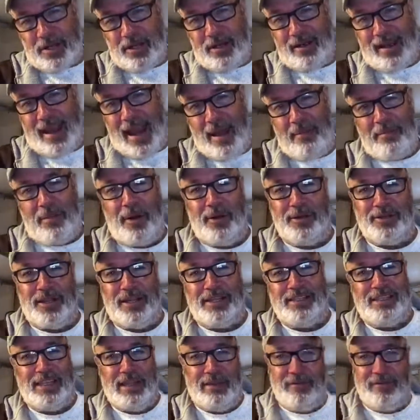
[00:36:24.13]
camp host
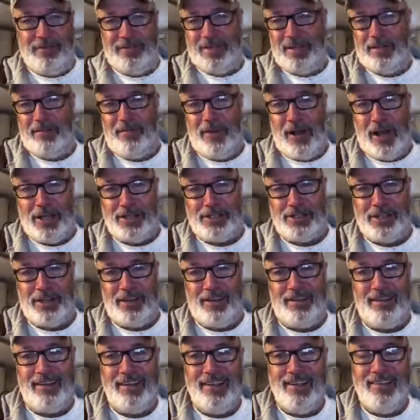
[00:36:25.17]
at Stephen C.
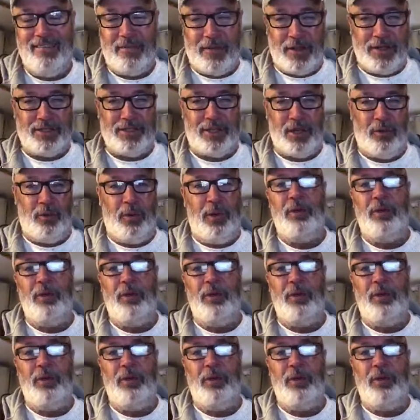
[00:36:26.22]
Foster this year.